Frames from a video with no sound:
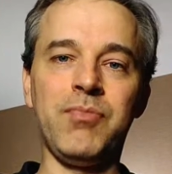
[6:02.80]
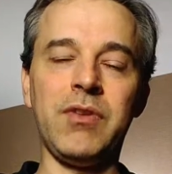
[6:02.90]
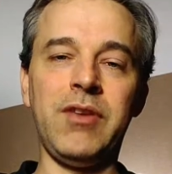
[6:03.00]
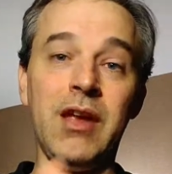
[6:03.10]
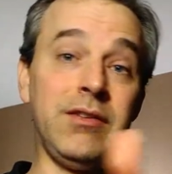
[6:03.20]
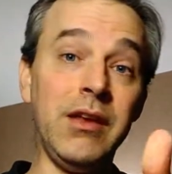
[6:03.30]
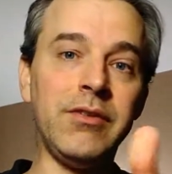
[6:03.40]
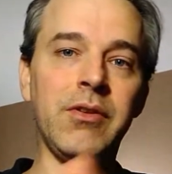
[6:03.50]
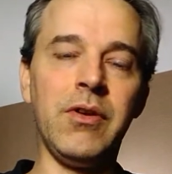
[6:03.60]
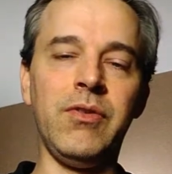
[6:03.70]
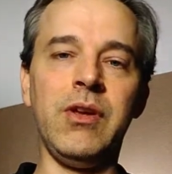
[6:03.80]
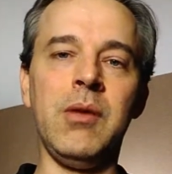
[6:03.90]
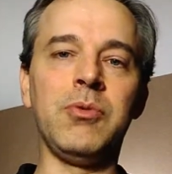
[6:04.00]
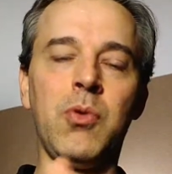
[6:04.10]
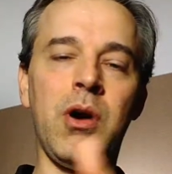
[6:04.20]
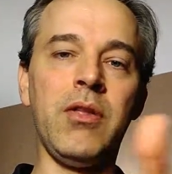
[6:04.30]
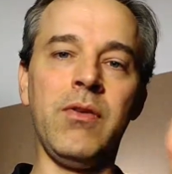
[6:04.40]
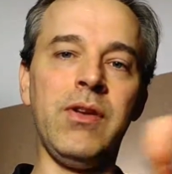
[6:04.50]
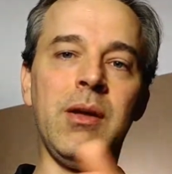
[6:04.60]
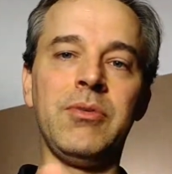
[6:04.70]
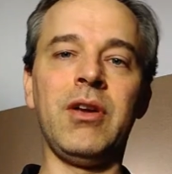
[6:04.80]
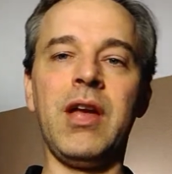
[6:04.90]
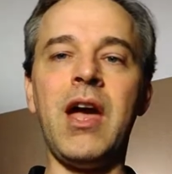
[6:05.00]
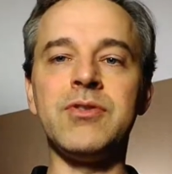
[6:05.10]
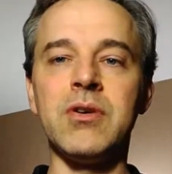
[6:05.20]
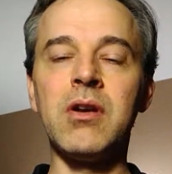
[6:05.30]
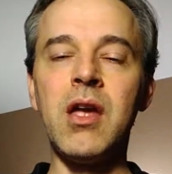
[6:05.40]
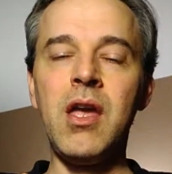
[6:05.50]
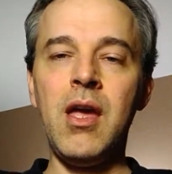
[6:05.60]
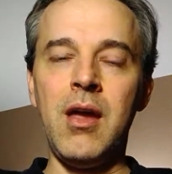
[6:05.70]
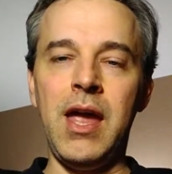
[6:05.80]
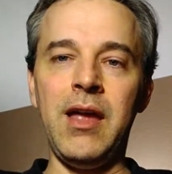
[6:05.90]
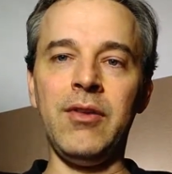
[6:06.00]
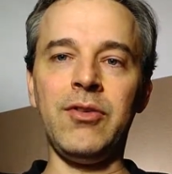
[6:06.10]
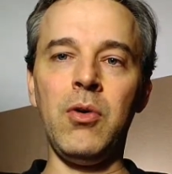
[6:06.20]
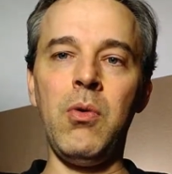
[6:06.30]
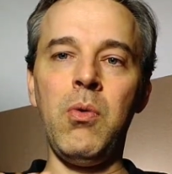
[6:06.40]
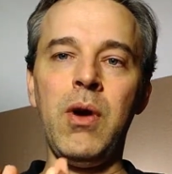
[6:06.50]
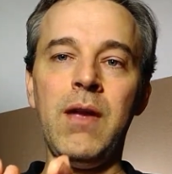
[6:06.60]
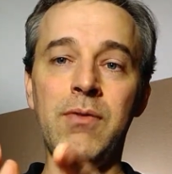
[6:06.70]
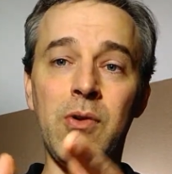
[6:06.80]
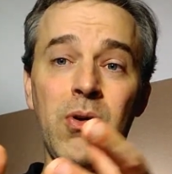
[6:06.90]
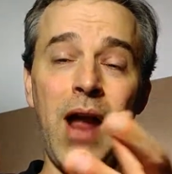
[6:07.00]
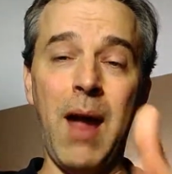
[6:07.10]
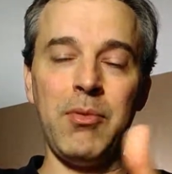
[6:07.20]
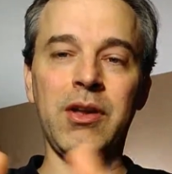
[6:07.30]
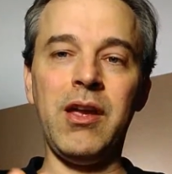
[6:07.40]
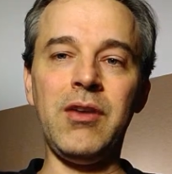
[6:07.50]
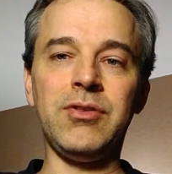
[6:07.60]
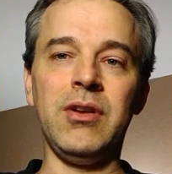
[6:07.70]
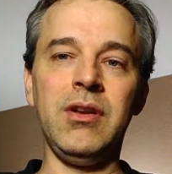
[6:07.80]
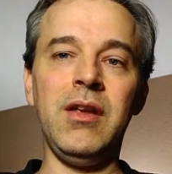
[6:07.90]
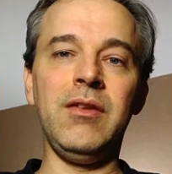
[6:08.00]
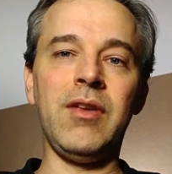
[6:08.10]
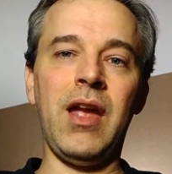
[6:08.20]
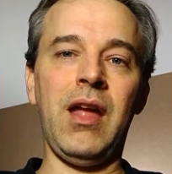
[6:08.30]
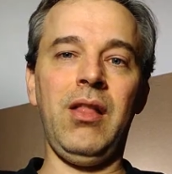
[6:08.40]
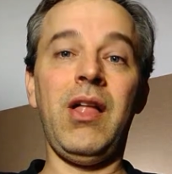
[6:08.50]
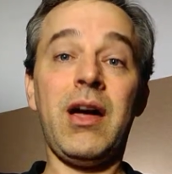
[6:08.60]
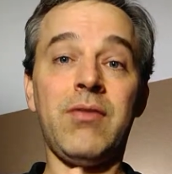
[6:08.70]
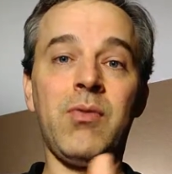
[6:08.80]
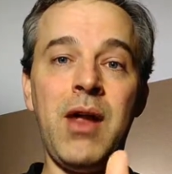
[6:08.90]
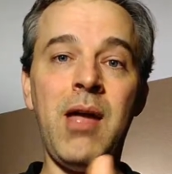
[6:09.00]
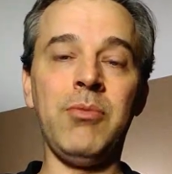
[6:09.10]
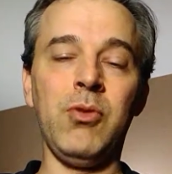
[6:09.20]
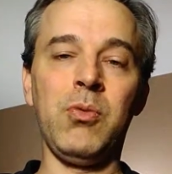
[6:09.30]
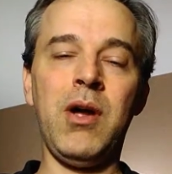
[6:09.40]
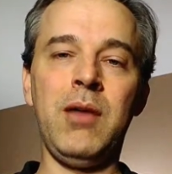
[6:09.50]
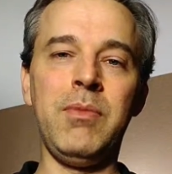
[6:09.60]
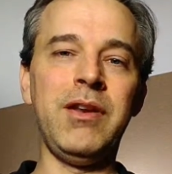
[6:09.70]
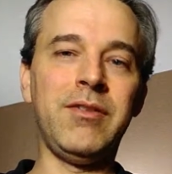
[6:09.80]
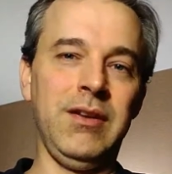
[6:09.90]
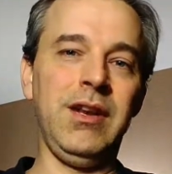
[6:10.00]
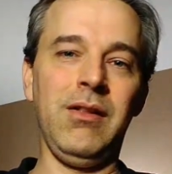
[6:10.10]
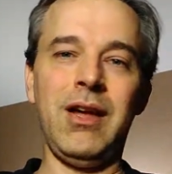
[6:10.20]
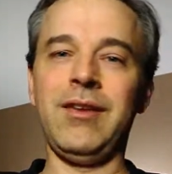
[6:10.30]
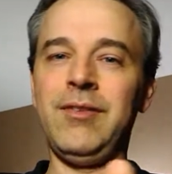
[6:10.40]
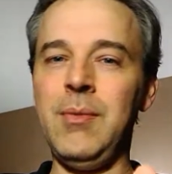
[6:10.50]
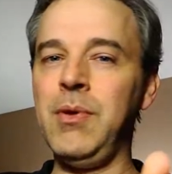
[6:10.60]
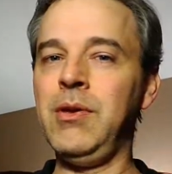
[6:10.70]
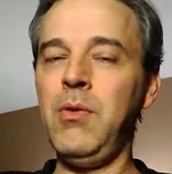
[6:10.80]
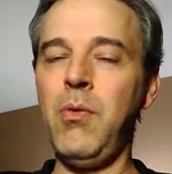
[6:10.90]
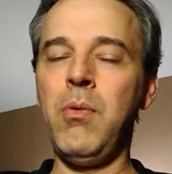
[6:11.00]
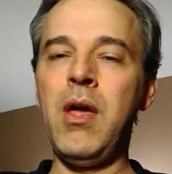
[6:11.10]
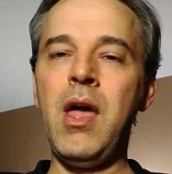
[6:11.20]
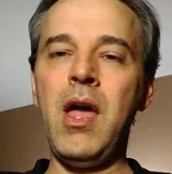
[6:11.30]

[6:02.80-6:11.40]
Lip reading: let's say, a D series VMs or other VMs on Azure. And so if your application needs a lot of RAM to run but doesn't need a lot of CPU,